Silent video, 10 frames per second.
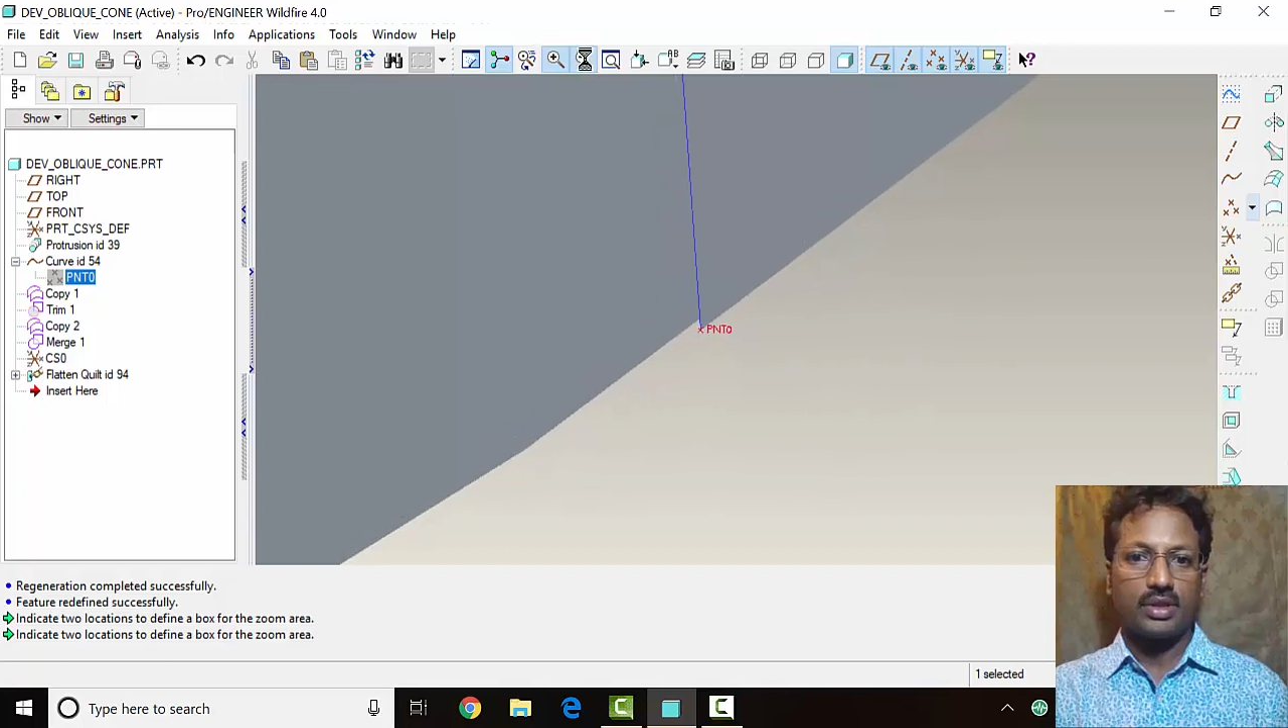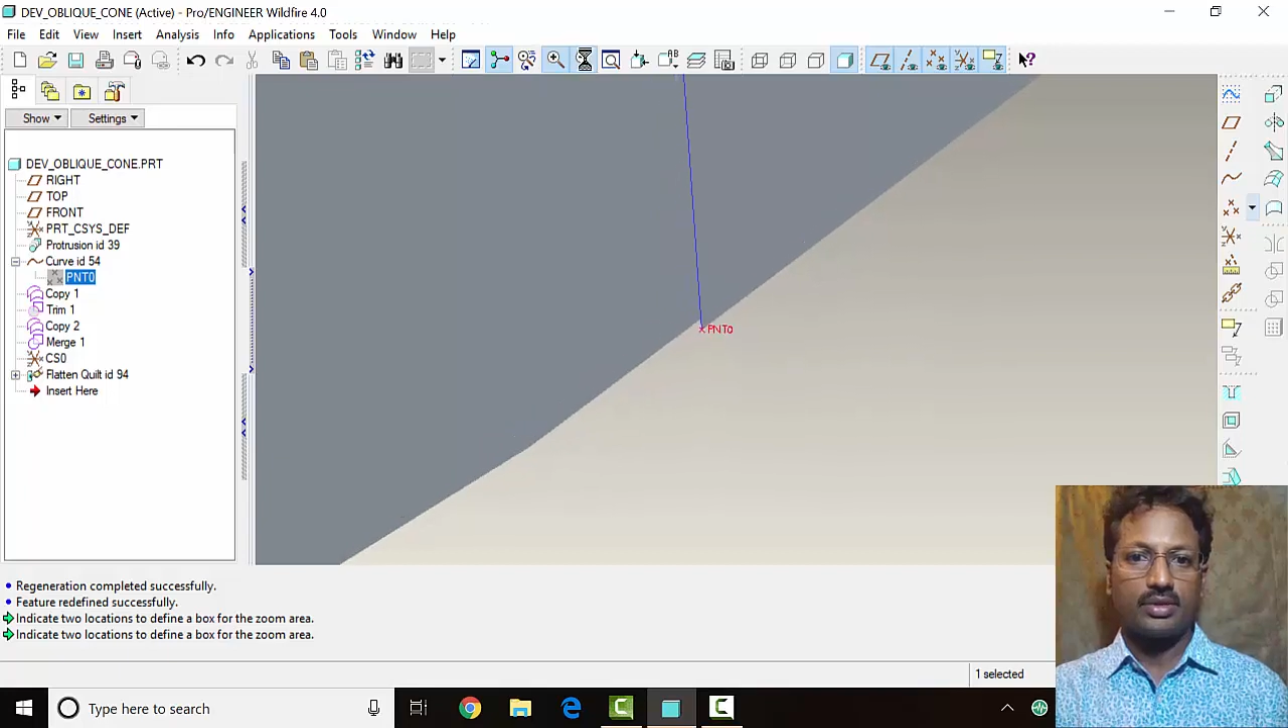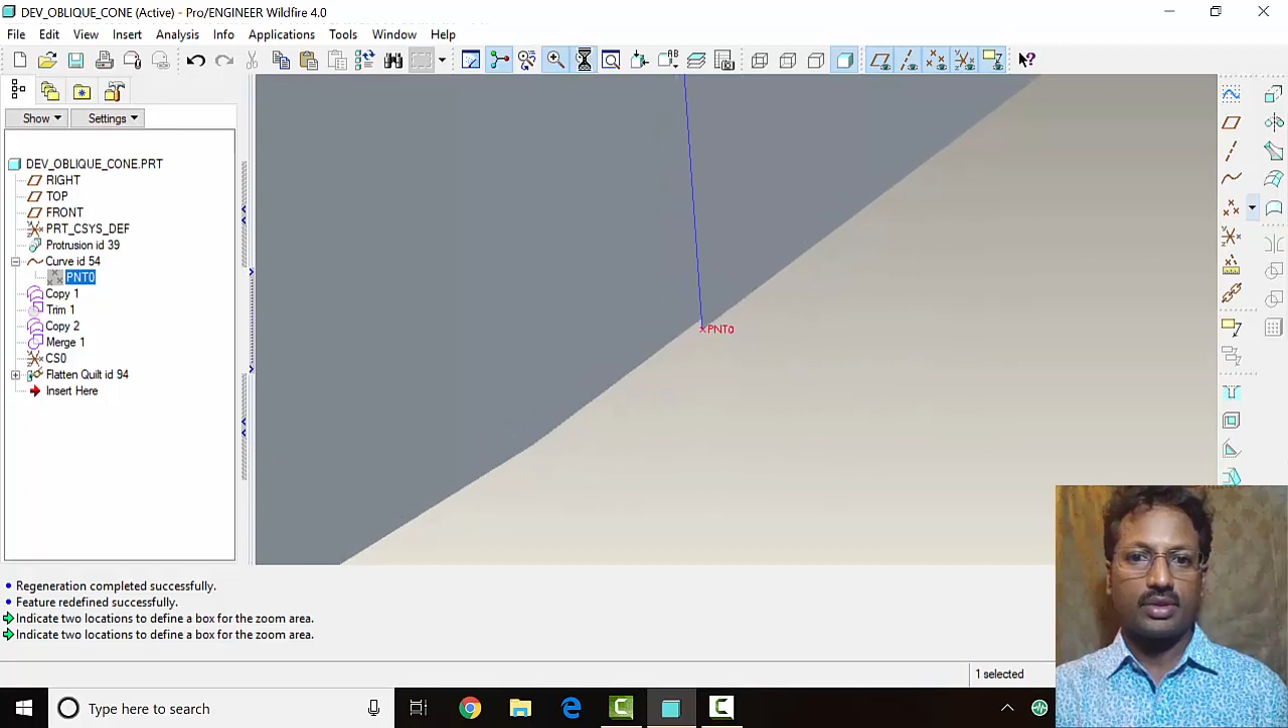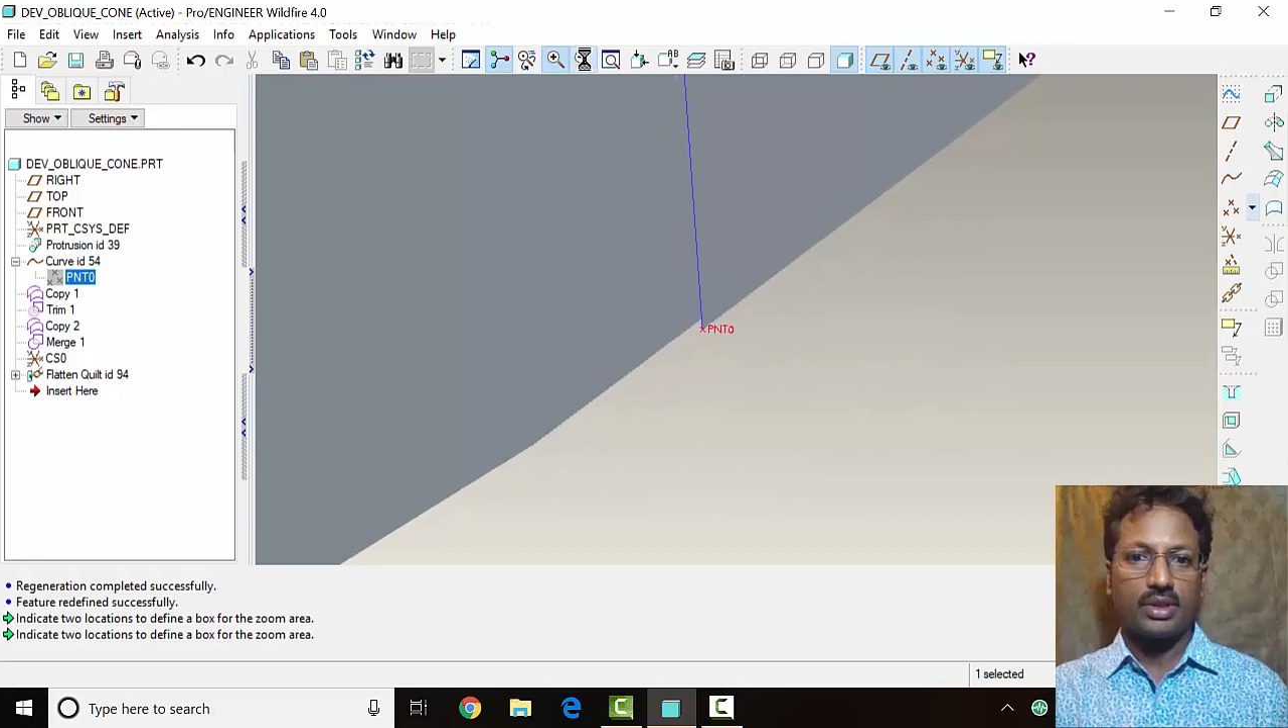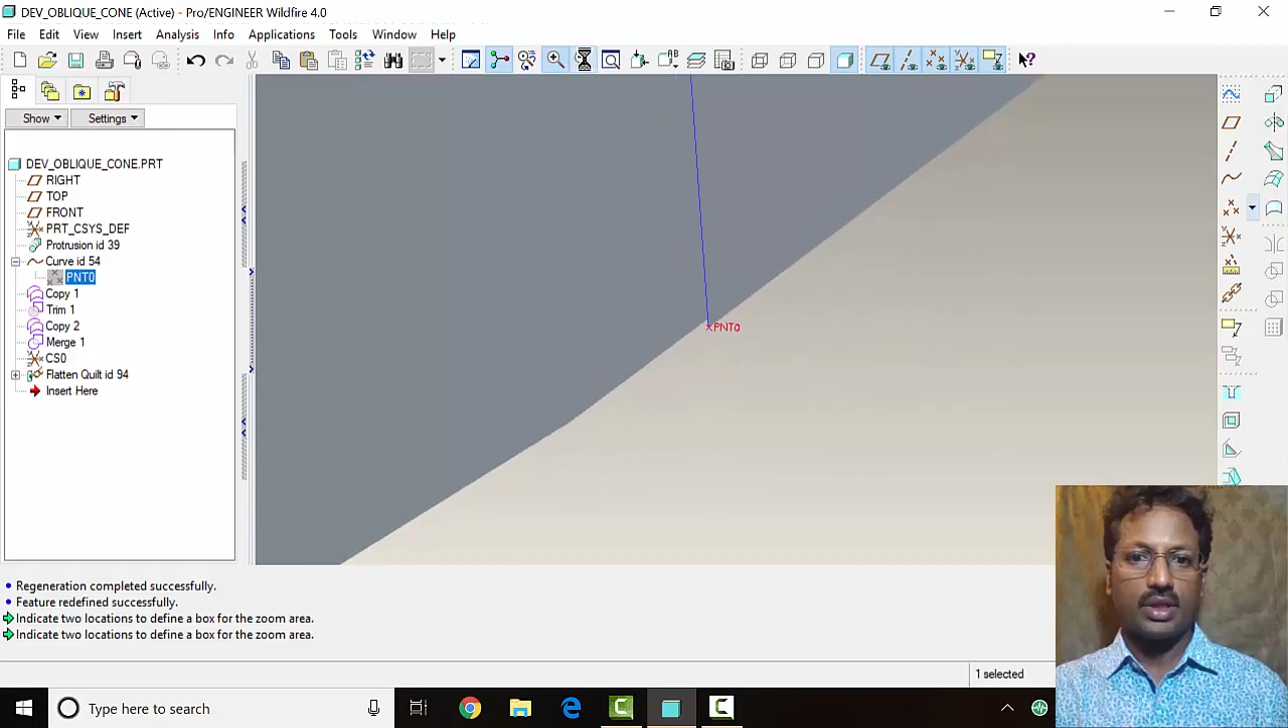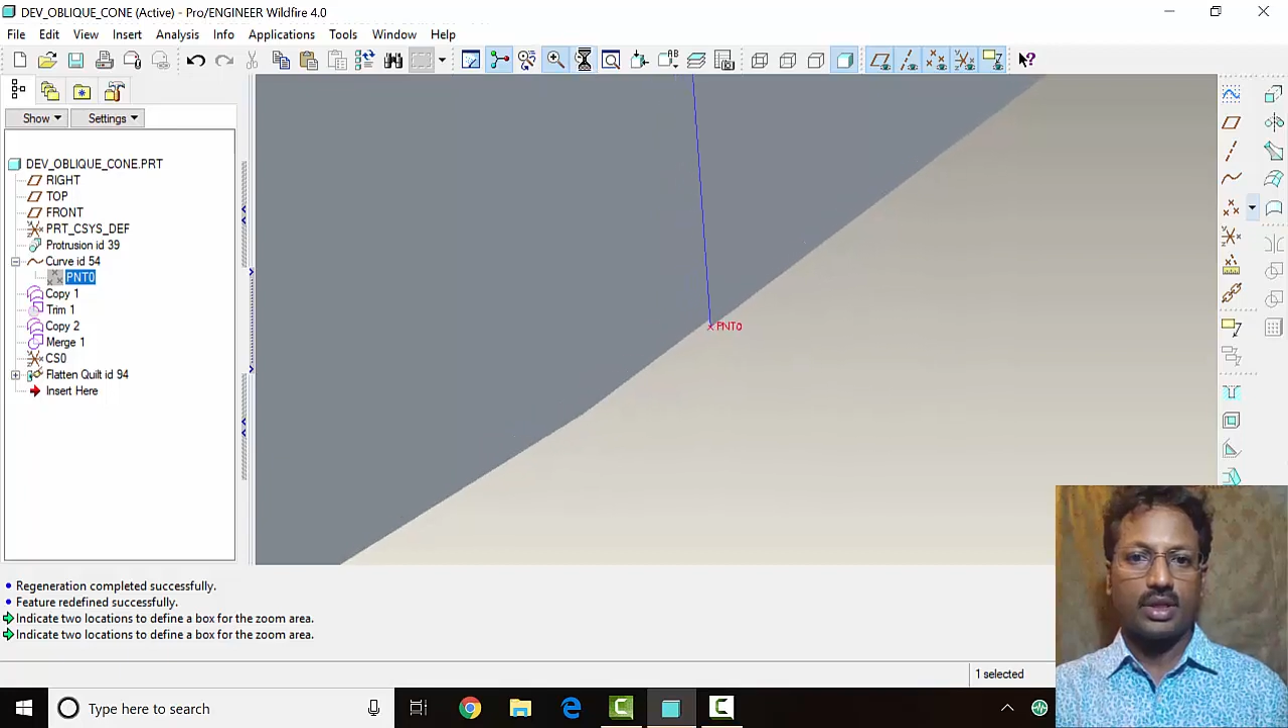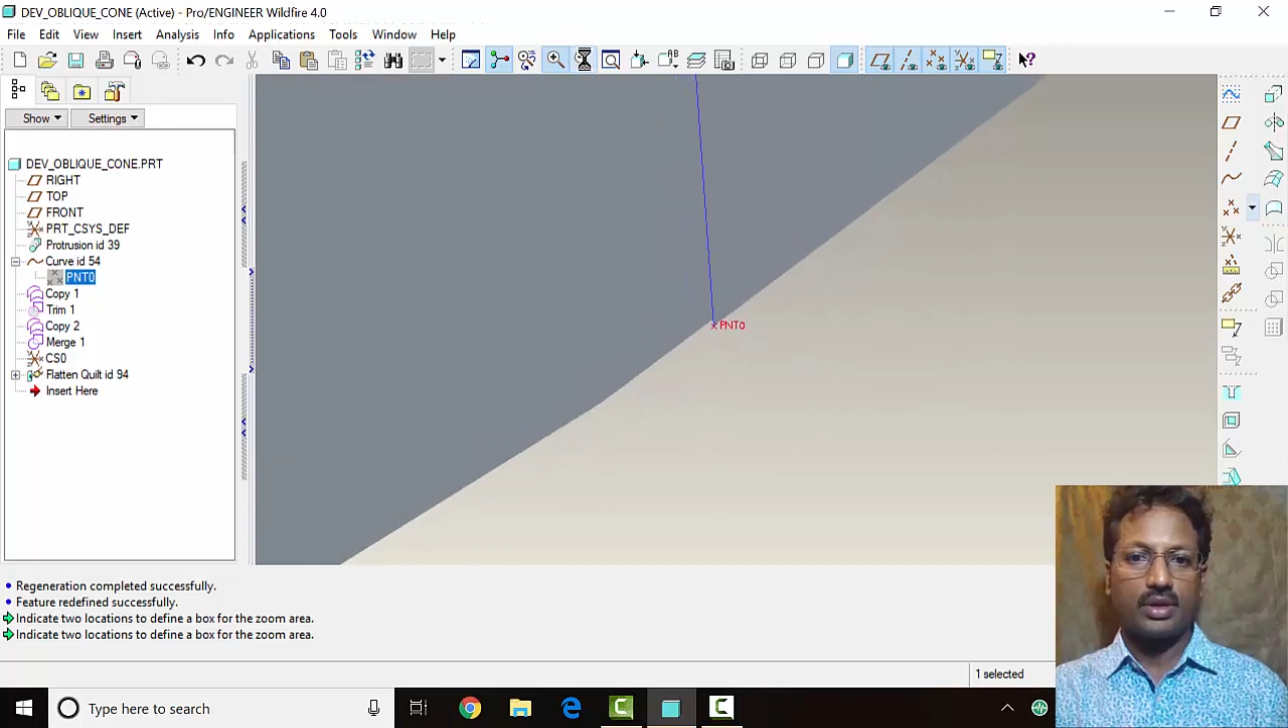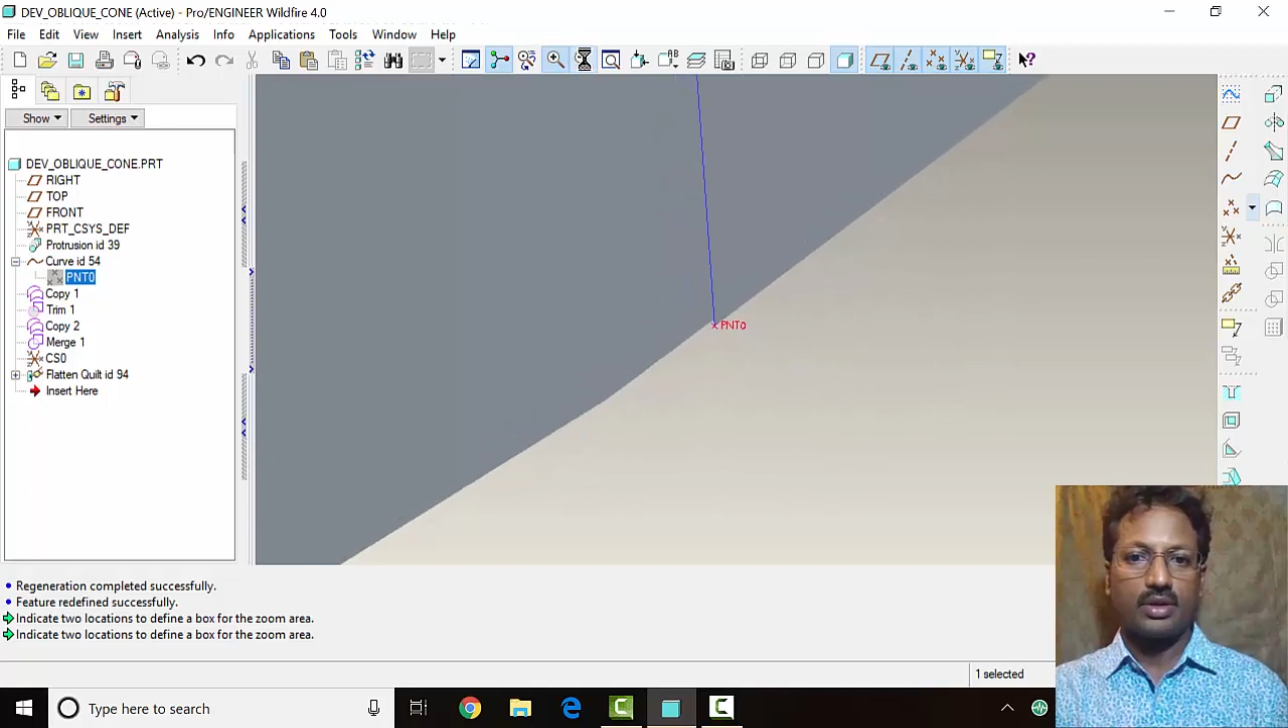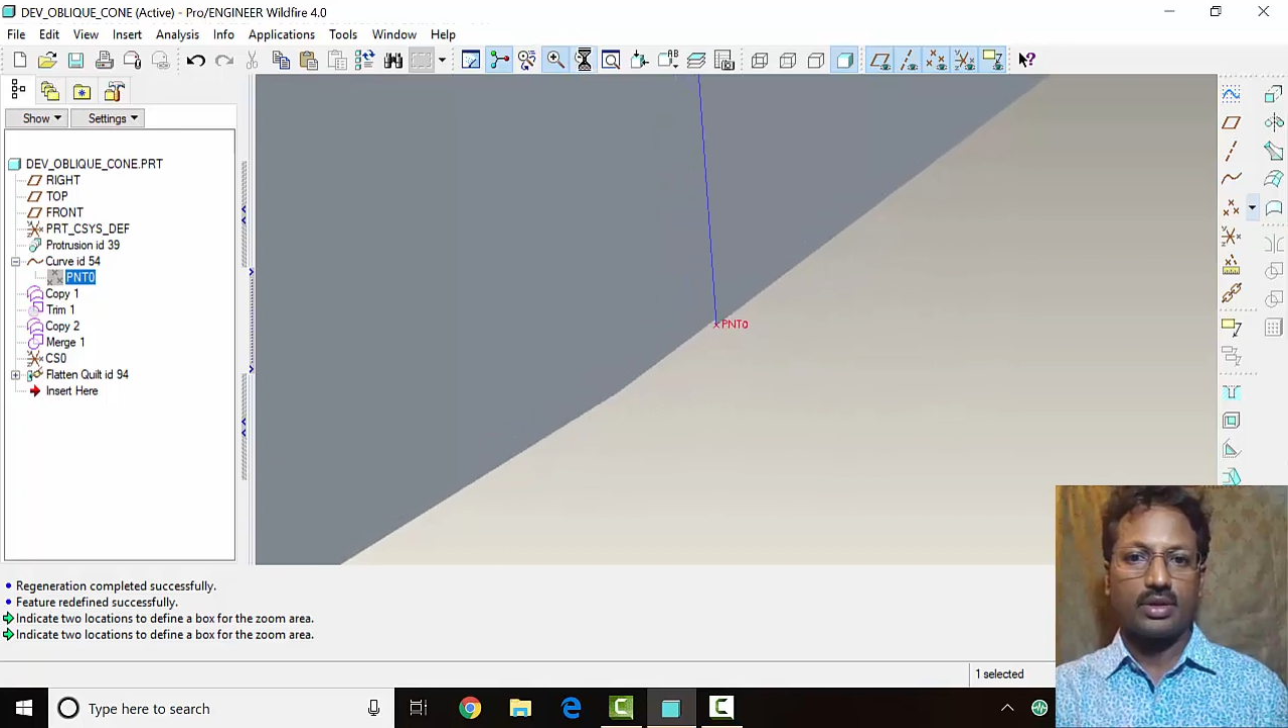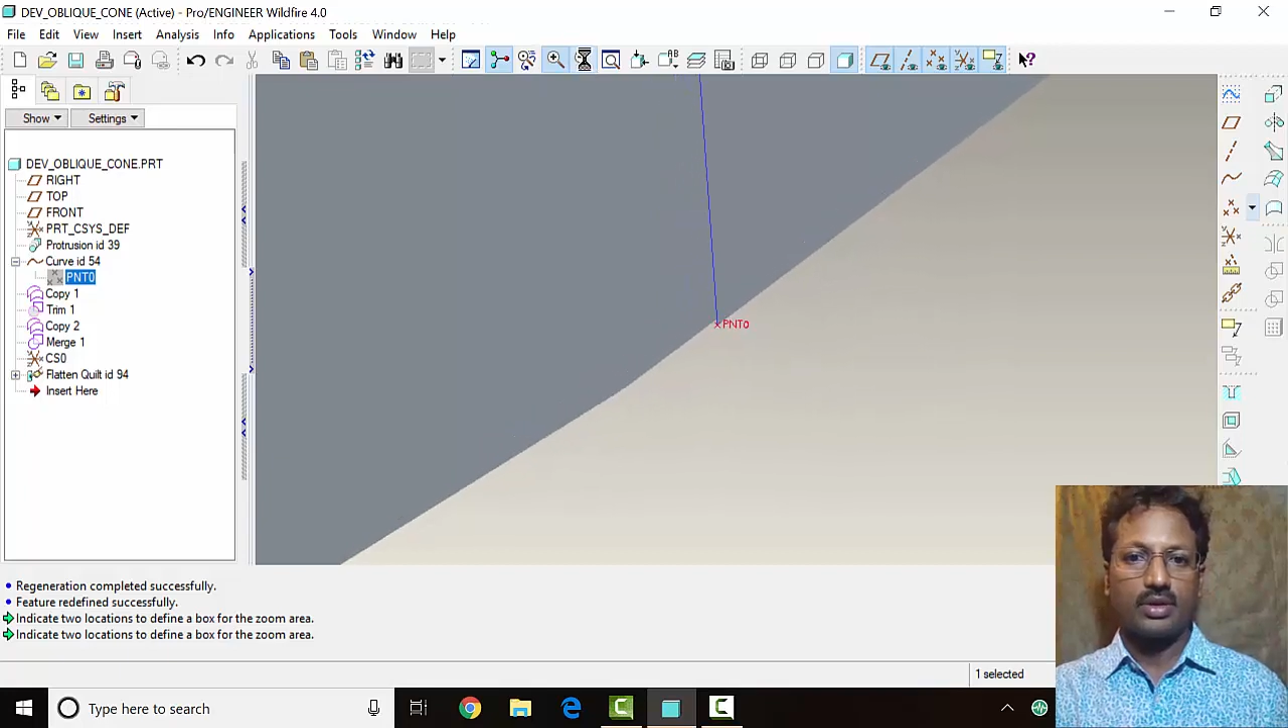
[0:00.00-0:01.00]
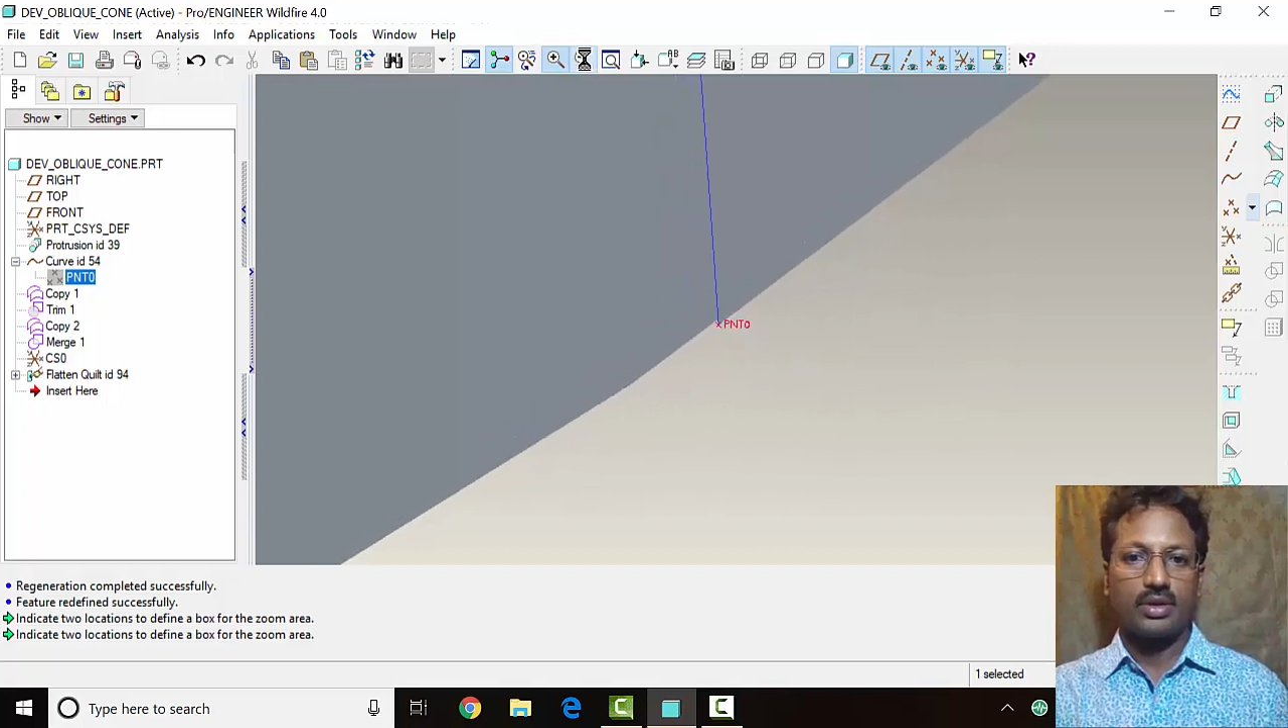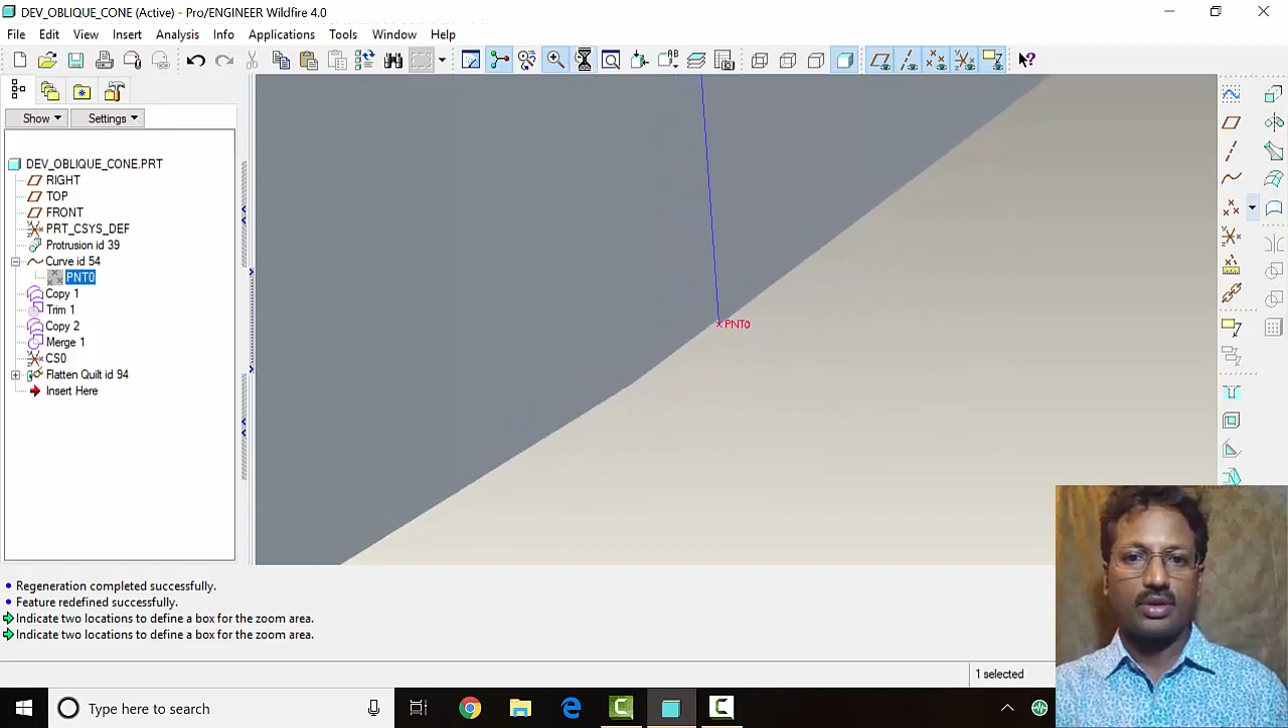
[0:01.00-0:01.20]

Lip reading: surface error